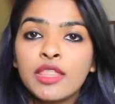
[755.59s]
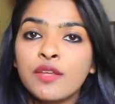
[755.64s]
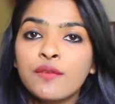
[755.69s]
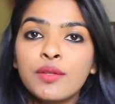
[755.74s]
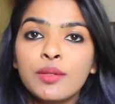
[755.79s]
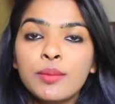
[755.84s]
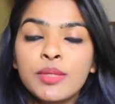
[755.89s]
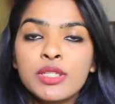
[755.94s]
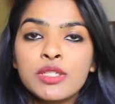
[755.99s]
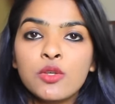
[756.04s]
there
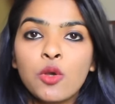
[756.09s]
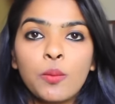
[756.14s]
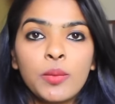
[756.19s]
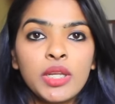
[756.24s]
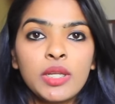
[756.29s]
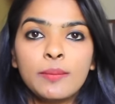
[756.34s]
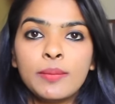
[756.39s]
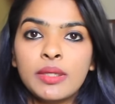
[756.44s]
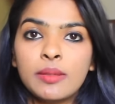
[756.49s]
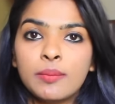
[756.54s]
will be so
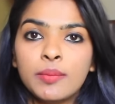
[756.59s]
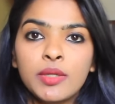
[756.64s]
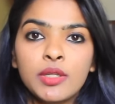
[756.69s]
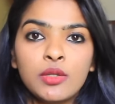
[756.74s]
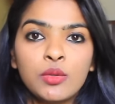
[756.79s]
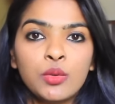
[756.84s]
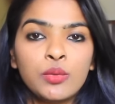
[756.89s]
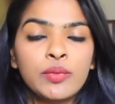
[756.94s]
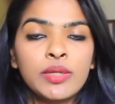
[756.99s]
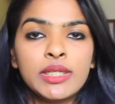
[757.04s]
many
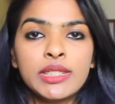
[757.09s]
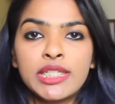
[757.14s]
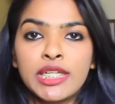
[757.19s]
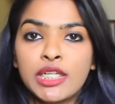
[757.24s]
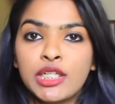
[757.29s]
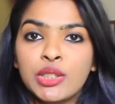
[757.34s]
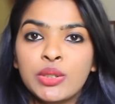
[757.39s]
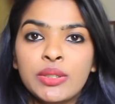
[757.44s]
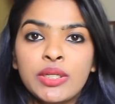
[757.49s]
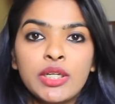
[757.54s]
people who will
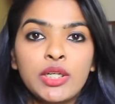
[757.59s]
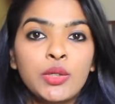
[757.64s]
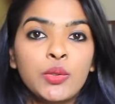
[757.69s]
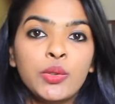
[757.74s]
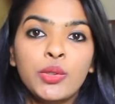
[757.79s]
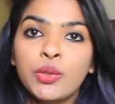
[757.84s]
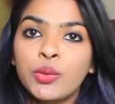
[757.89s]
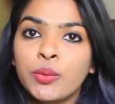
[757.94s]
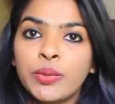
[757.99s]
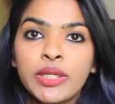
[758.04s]
tell you that,
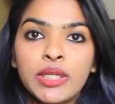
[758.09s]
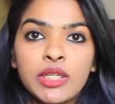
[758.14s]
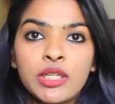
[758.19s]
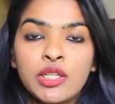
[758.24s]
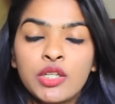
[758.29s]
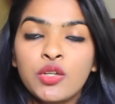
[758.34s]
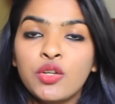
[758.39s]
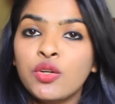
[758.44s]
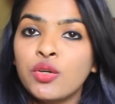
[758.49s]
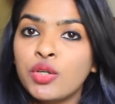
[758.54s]
"Don't do it,
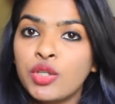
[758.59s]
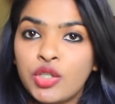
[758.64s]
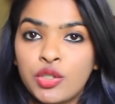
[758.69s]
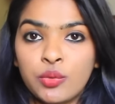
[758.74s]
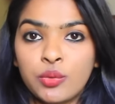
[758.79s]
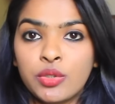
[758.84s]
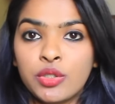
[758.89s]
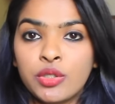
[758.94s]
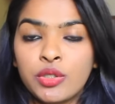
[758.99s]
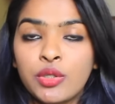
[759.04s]
you look
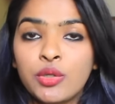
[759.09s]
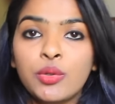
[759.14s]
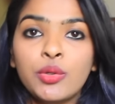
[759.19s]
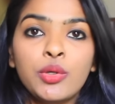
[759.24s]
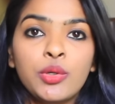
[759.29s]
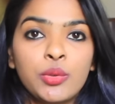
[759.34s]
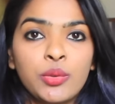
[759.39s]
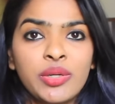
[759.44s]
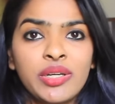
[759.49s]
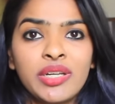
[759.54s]
cute,
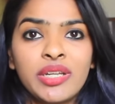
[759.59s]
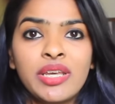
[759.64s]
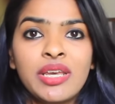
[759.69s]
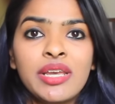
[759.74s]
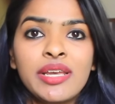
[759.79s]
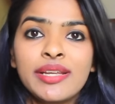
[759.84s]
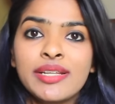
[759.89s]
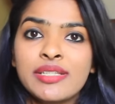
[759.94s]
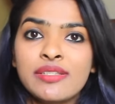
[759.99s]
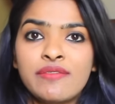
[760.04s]
don't do
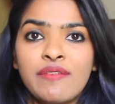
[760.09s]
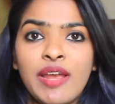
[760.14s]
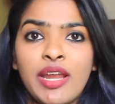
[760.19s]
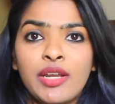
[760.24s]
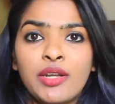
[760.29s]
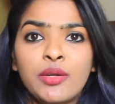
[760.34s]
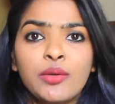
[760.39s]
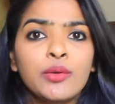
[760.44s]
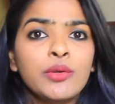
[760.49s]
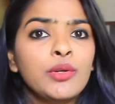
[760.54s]
it, it's
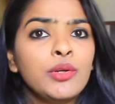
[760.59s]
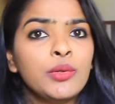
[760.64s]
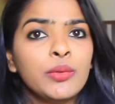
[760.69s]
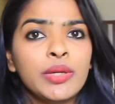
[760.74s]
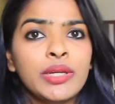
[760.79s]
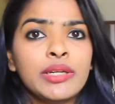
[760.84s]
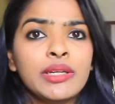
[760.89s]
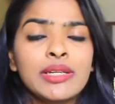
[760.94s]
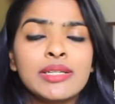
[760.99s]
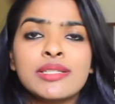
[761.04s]
fine, don't
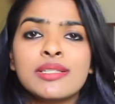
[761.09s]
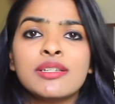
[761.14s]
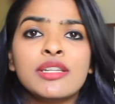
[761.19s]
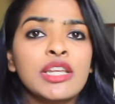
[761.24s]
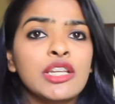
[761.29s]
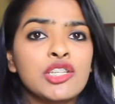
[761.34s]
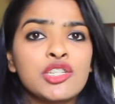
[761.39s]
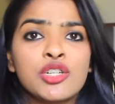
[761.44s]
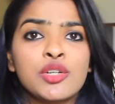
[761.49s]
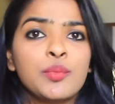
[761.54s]
do it, it's a
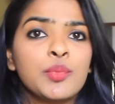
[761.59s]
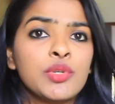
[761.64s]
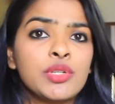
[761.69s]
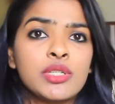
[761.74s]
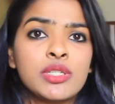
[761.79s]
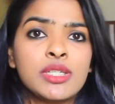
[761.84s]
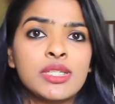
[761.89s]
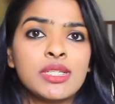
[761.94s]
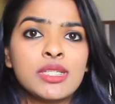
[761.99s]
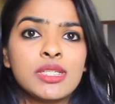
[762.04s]
nature
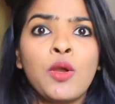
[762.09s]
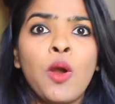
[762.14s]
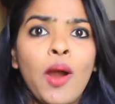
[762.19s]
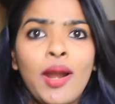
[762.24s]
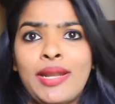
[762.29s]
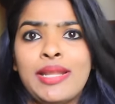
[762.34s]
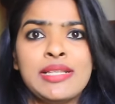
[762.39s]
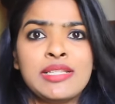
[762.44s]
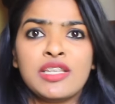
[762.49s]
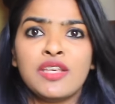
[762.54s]
process,
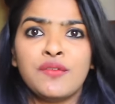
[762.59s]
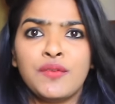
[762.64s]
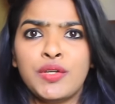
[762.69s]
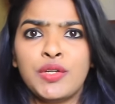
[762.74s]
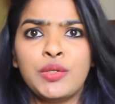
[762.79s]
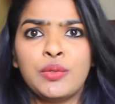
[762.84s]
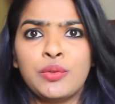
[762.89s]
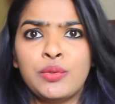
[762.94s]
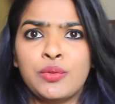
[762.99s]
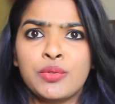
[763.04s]
God has
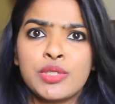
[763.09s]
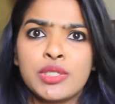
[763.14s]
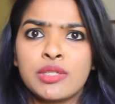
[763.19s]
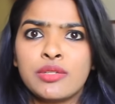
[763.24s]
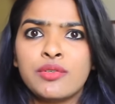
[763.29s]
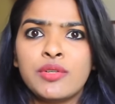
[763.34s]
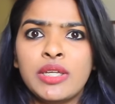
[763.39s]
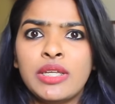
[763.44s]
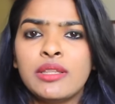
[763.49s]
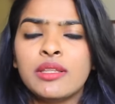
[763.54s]
given you those
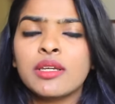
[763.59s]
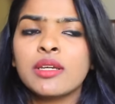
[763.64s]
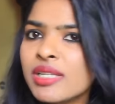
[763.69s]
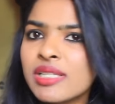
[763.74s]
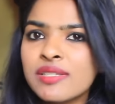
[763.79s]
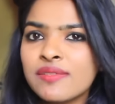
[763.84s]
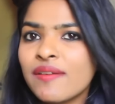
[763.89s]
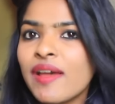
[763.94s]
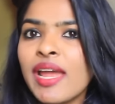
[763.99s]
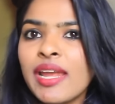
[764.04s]
teeth,
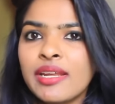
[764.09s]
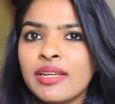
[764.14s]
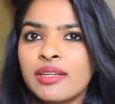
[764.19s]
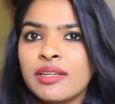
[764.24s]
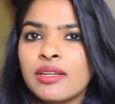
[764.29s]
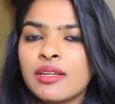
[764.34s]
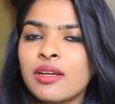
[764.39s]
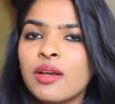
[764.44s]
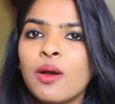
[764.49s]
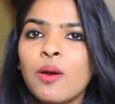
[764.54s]
it's fine."
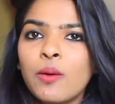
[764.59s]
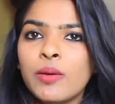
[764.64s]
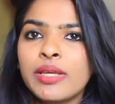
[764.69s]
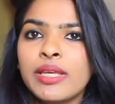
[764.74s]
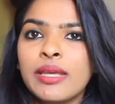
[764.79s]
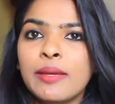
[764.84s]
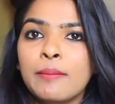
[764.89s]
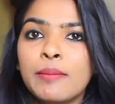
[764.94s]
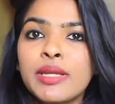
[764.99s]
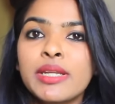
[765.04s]

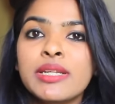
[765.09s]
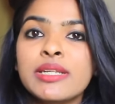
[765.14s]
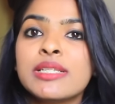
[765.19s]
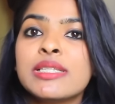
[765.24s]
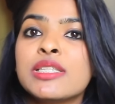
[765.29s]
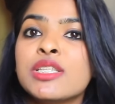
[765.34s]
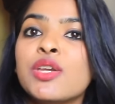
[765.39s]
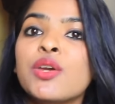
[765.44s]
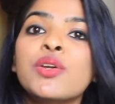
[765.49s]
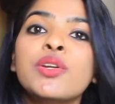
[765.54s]
Okay, but
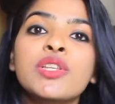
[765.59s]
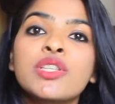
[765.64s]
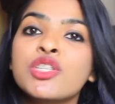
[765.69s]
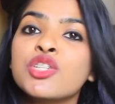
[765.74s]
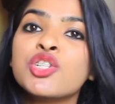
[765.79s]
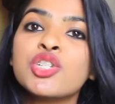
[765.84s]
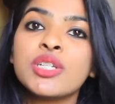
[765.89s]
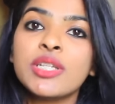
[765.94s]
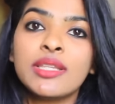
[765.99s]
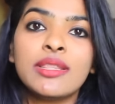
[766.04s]
it's your
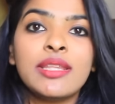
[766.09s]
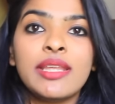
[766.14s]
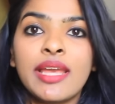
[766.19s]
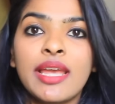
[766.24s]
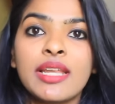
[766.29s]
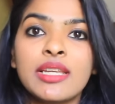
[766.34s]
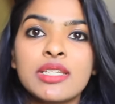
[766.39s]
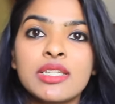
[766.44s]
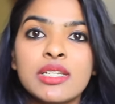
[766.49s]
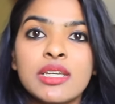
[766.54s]
decision in the
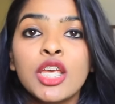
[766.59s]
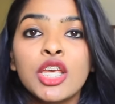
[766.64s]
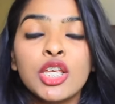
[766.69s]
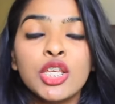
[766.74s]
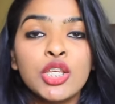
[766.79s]
end.